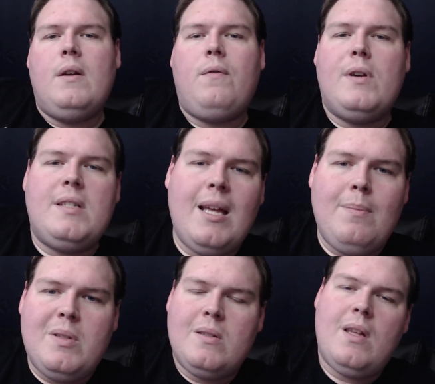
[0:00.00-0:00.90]
different
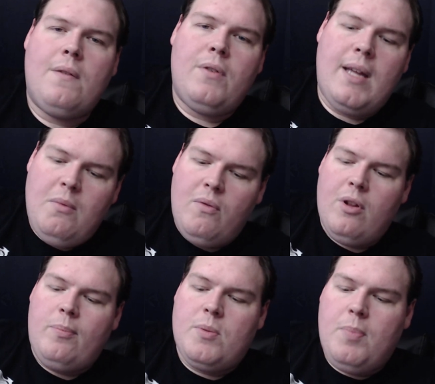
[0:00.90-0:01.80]
tips and stuff for game
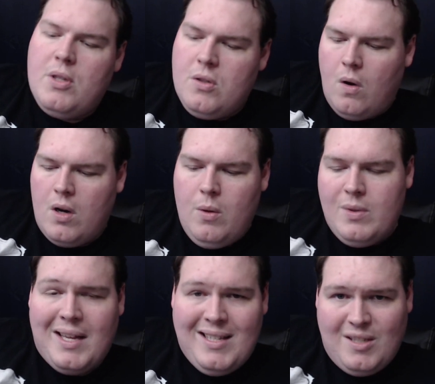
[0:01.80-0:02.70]
developers, but starting
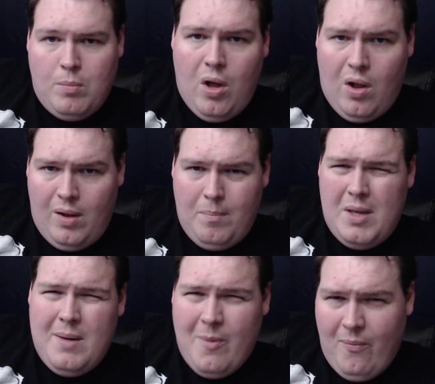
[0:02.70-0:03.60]
with that small
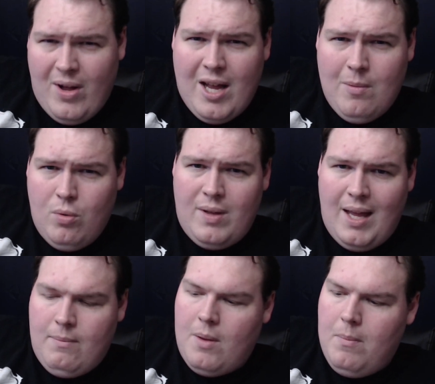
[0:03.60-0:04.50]
minimum viable
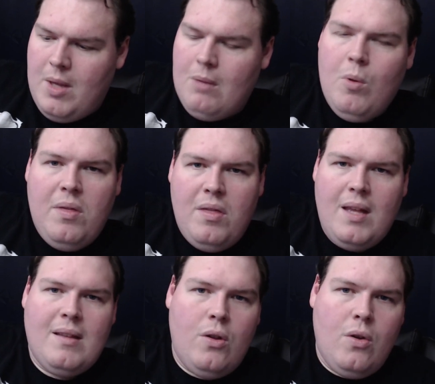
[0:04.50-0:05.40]
game, the minimum
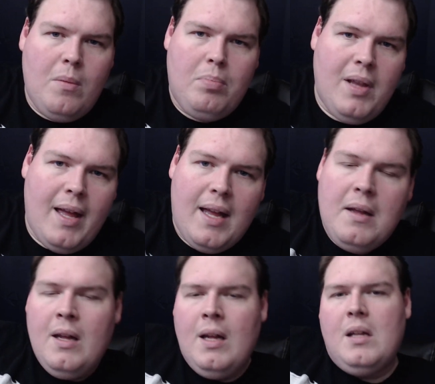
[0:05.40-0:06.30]
thing that you can play.